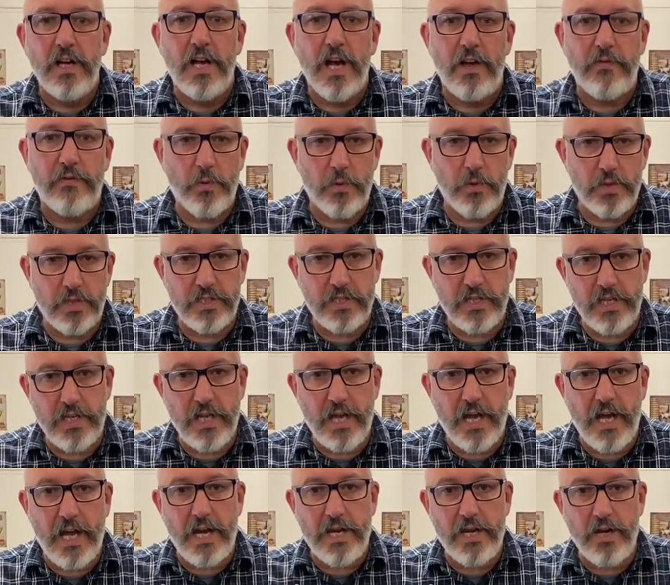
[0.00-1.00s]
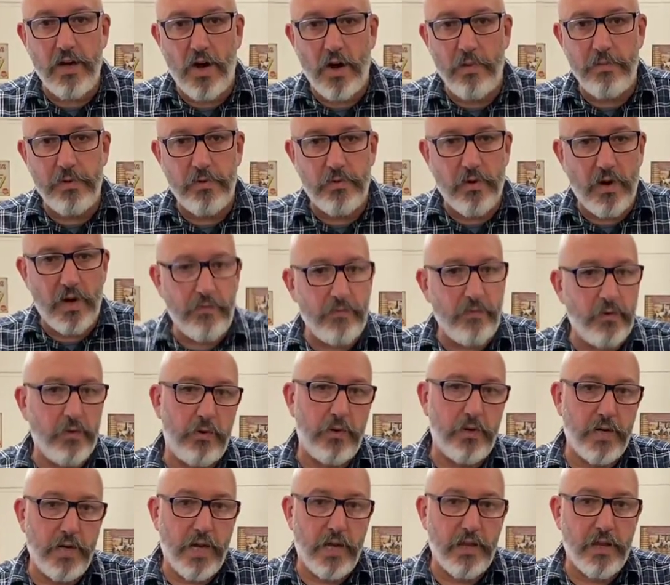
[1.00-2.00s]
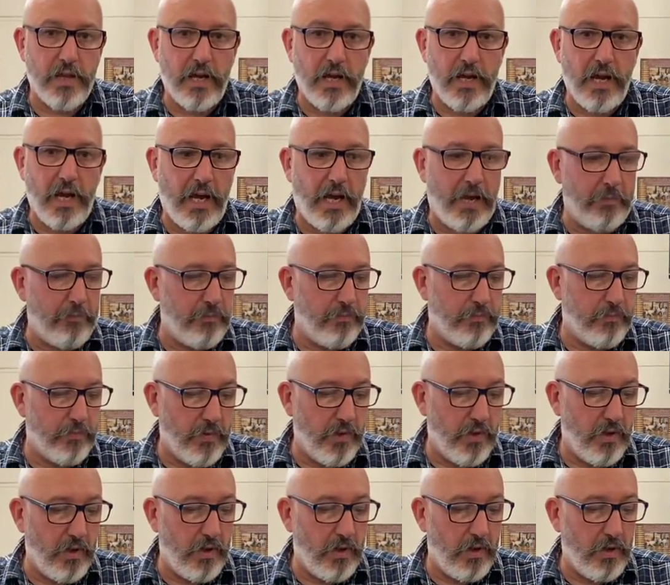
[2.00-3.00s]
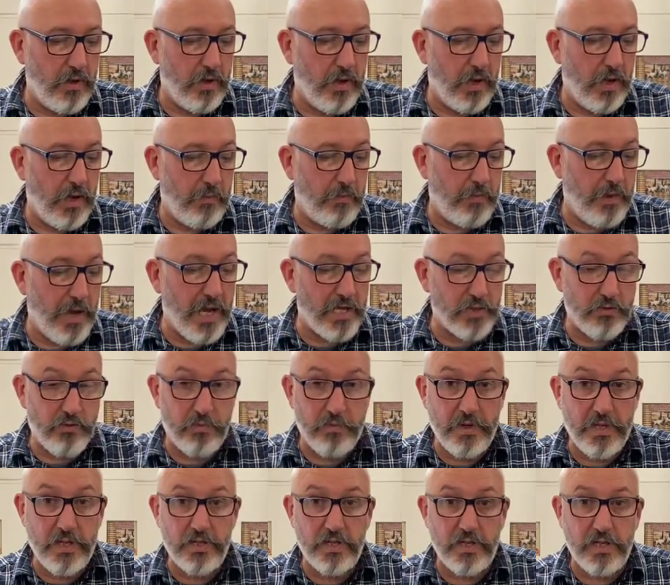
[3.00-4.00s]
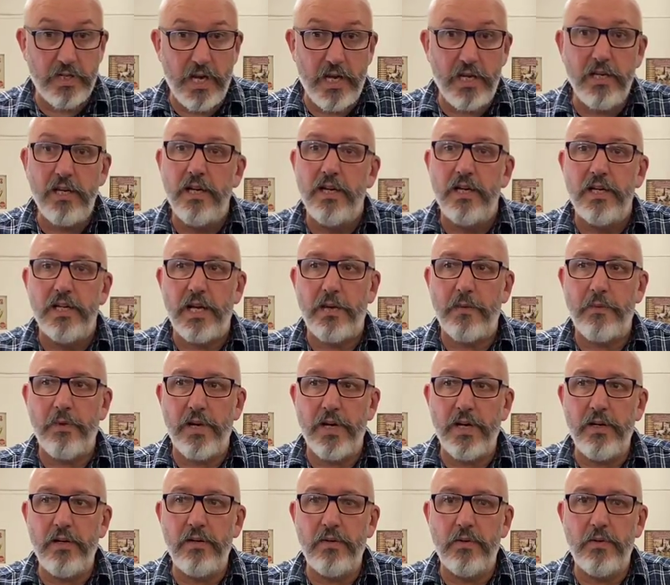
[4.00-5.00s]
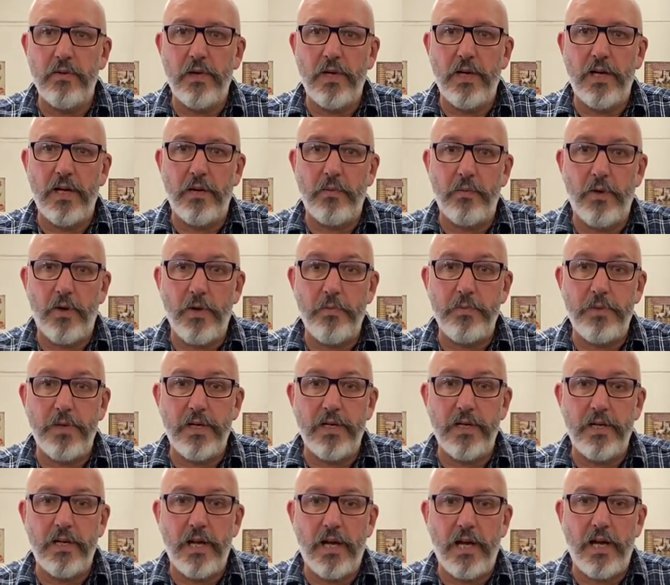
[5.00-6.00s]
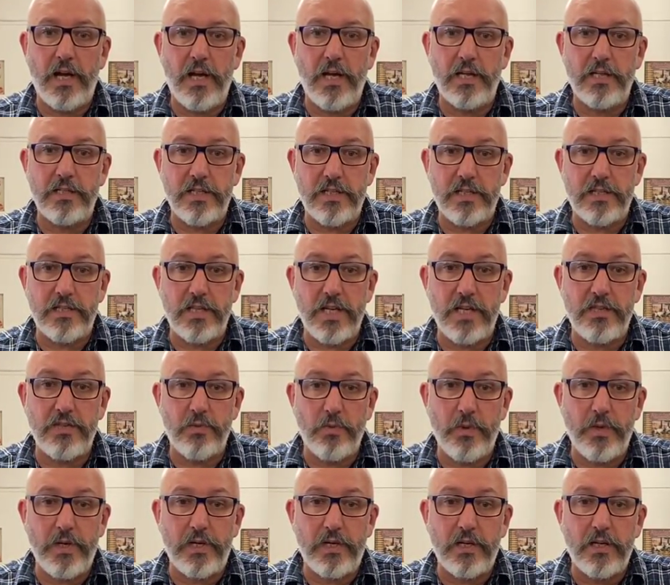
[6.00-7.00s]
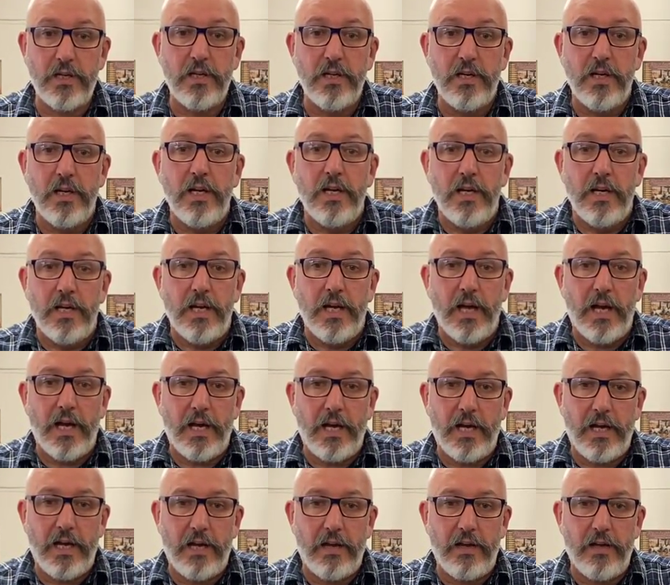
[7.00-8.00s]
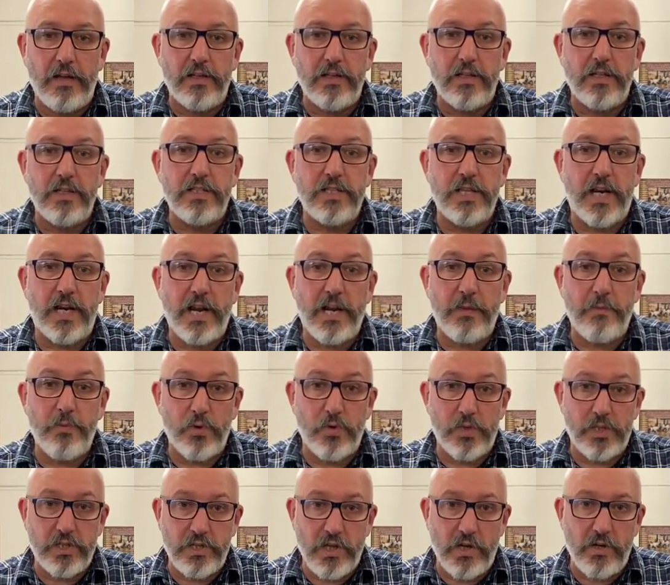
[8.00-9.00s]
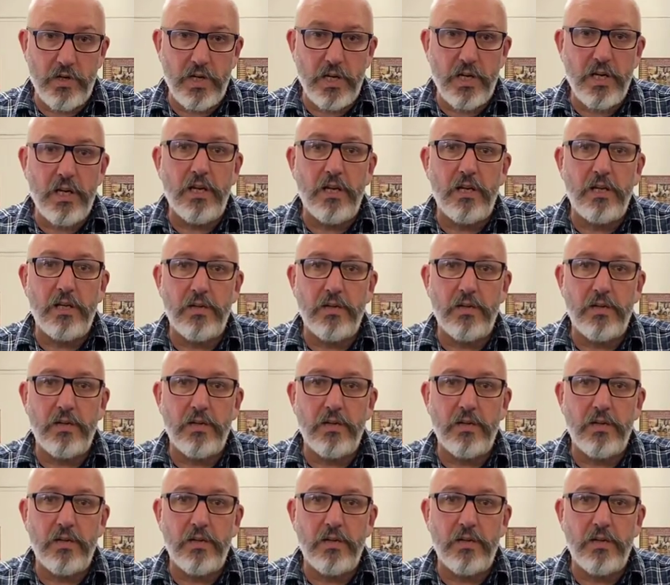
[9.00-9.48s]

If you want to see the Hardy Hybrid Rifle or any other um, uh, parts we've mentioned today, come on in. We're, we're open uh, six days a week, uh, Saturday mornings only.